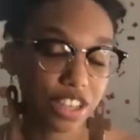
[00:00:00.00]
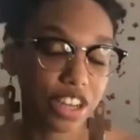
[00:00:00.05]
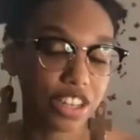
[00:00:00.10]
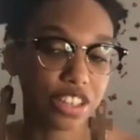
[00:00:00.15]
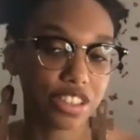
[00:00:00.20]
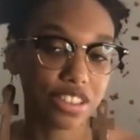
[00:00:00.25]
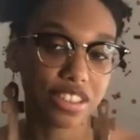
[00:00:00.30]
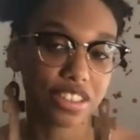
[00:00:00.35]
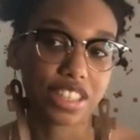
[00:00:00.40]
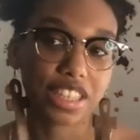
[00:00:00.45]

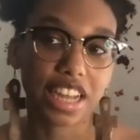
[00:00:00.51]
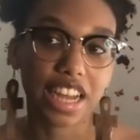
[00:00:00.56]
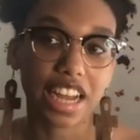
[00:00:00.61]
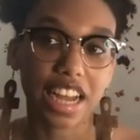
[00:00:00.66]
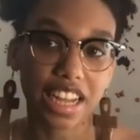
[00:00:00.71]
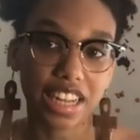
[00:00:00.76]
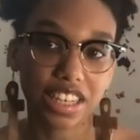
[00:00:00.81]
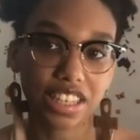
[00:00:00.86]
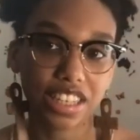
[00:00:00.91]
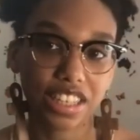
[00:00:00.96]

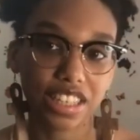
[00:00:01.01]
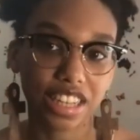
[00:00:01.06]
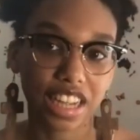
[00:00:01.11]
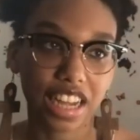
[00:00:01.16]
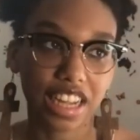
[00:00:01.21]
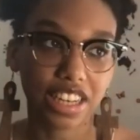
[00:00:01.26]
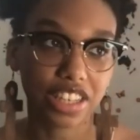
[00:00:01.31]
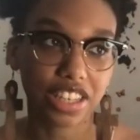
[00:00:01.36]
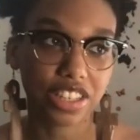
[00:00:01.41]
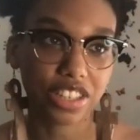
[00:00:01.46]
understand
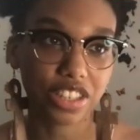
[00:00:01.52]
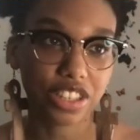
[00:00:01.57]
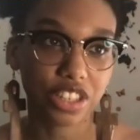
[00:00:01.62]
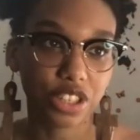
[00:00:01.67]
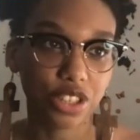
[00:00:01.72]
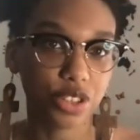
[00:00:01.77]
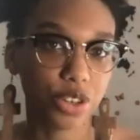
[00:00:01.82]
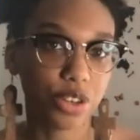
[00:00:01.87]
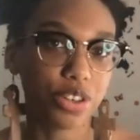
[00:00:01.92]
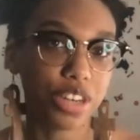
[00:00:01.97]
that
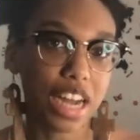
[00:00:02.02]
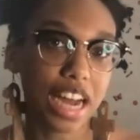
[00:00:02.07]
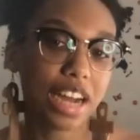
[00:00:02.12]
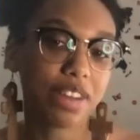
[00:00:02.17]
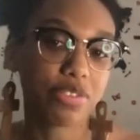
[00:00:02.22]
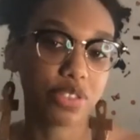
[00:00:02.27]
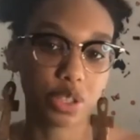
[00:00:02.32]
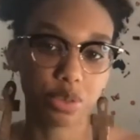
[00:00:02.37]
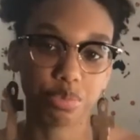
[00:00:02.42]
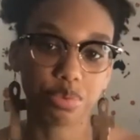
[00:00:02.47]
you don't
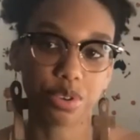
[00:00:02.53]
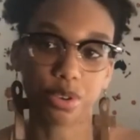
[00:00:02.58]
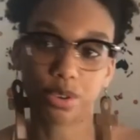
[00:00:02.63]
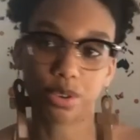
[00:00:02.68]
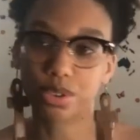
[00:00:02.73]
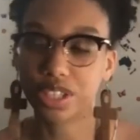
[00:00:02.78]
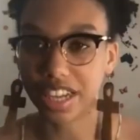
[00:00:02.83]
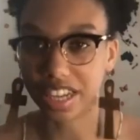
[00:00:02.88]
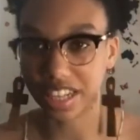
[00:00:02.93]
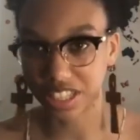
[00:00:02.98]
have to
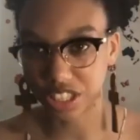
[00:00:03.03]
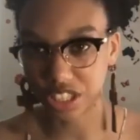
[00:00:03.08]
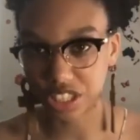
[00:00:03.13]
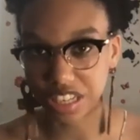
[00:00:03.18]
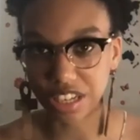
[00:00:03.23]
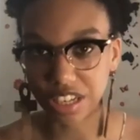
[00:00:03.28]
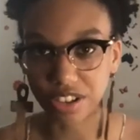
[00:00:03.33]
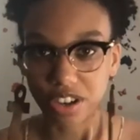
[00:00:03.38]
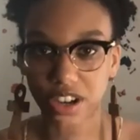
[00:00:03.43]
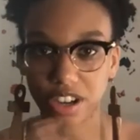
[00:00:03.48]
protest.
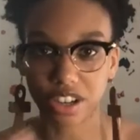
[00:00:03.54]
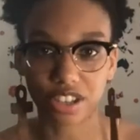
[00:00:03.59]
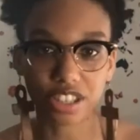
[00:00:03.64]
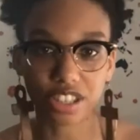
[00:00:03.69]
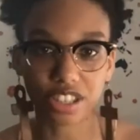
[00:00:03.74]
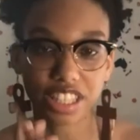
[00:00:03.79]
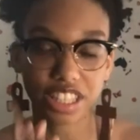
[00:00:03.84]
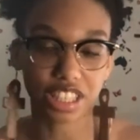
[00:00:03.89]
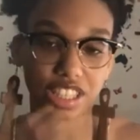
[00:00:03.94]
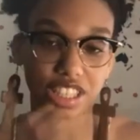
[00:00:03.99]
There are other
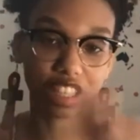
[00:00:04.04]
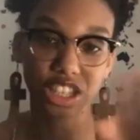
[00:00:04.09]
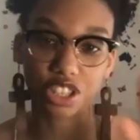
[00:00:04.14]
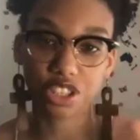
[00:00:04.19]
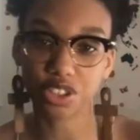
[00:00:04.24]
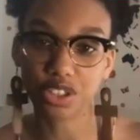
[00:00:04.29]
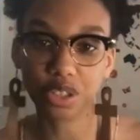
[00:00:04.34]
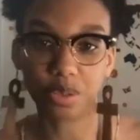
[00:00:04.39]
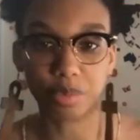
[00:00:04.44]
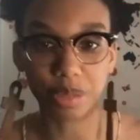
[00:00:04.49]
things that you
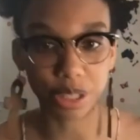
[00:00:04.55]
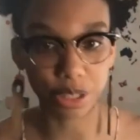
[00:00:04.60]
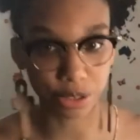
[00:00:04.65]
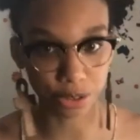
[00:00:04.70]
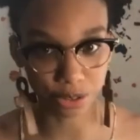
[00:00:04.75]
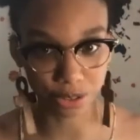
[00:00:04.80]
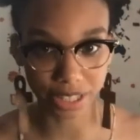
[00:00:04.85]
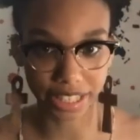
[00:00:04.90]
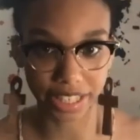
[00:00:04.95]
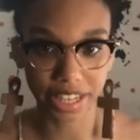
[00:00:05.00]
could be
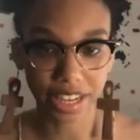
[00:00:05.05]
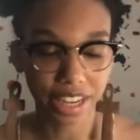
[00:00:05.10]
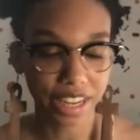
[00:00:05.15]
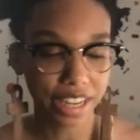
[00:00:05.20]
doing.